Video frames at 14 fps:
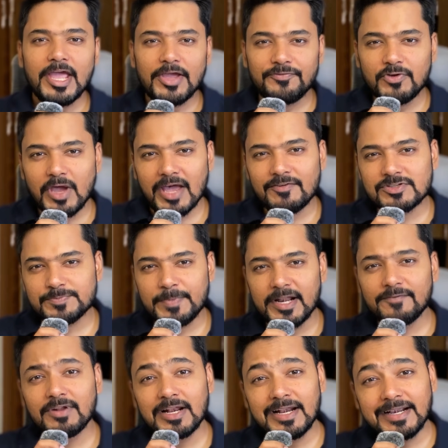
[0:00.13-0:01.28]
If you have spent
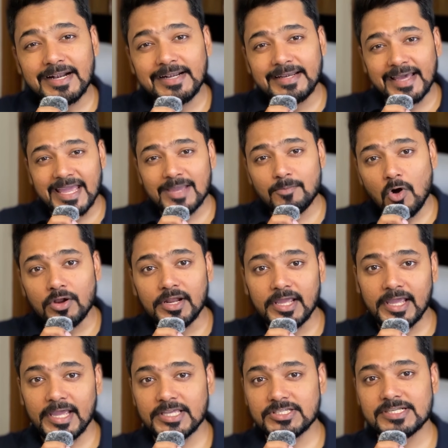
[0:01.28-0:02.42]
even a little time on
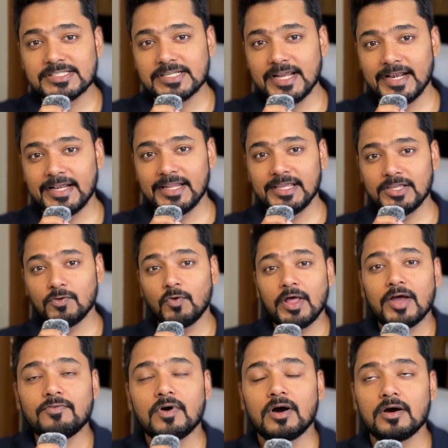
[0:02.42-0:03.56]
AI agents lately, you would
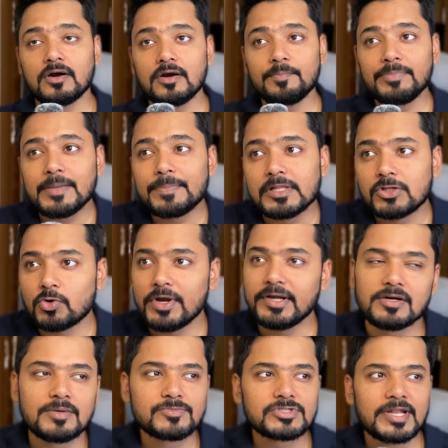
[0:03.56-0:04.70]
have heard people throwing
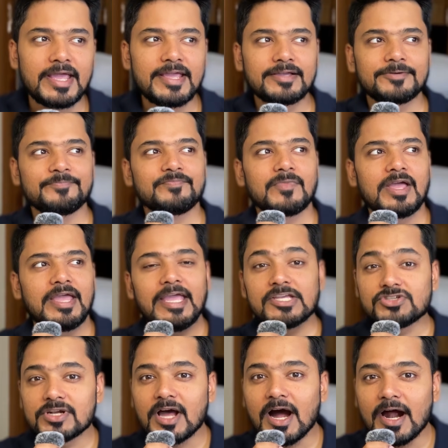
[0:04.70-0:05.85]
terms like
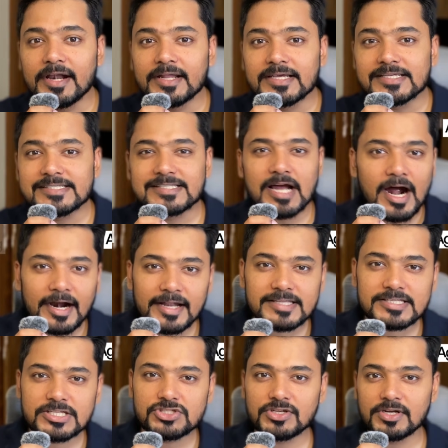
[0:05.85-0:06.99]
agent harness,
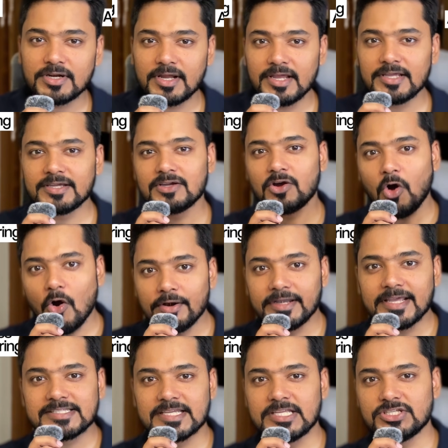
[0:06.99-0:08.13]
harness engineering,
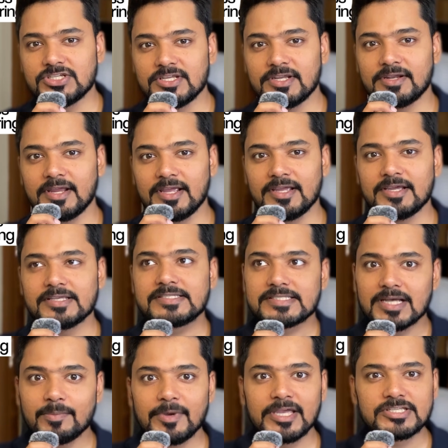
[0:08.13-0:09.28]
context engineering,
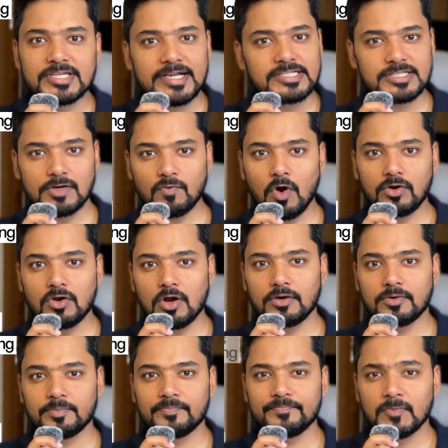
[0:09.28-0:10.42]
sub agents, and whatnot.
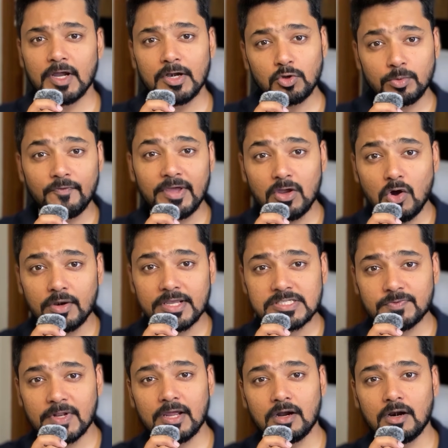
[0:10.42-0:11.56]
And to be very
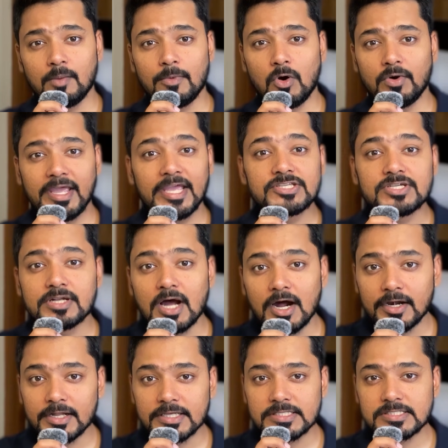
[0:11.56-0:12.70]
honest, when I heard about agent
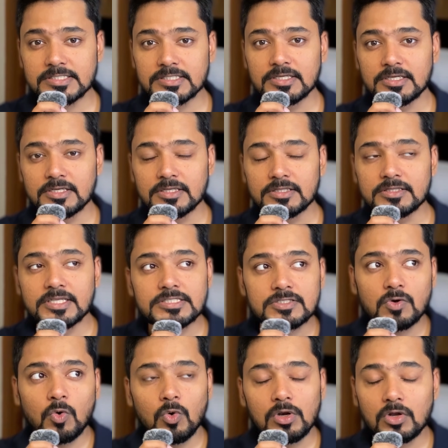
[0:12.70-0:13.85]
harness, this
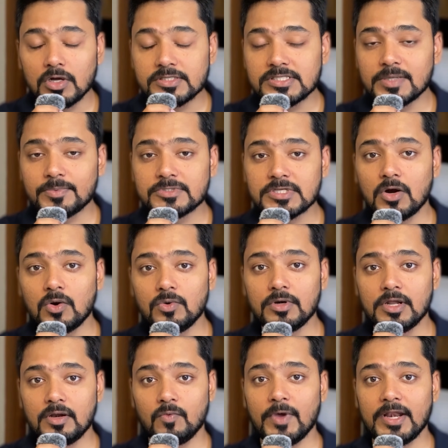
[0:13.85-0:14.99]
whole concept
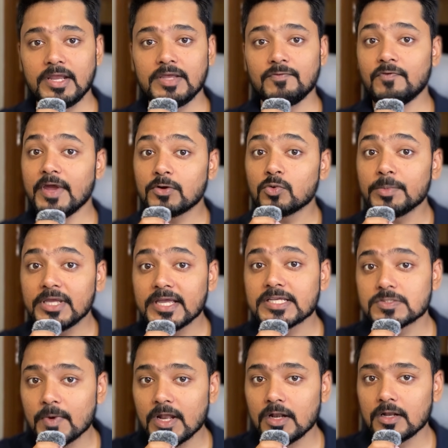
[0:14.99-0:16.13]
sounded very fake to me
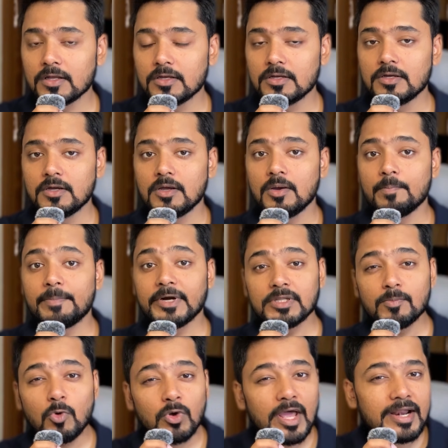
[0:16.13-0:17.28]
as well. But
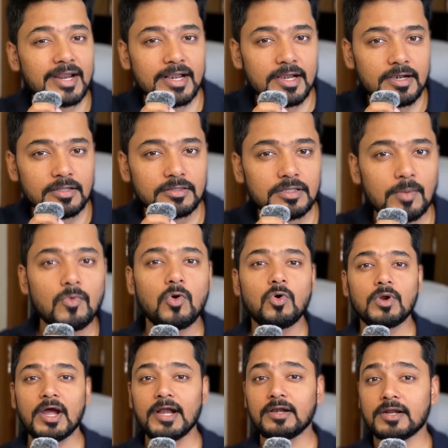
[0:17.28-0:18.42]
the more I read it, the
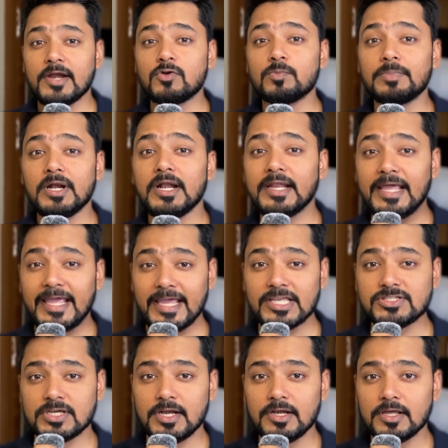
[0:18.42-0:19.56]
more I try to build an
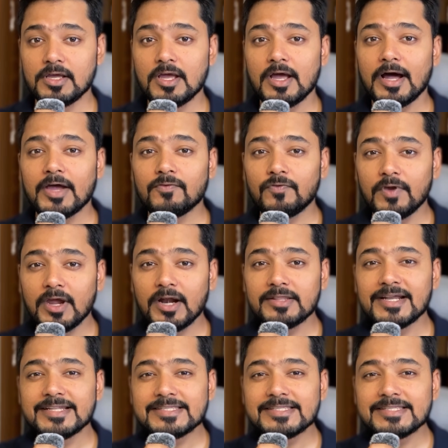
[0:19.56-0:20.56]
agent, I figured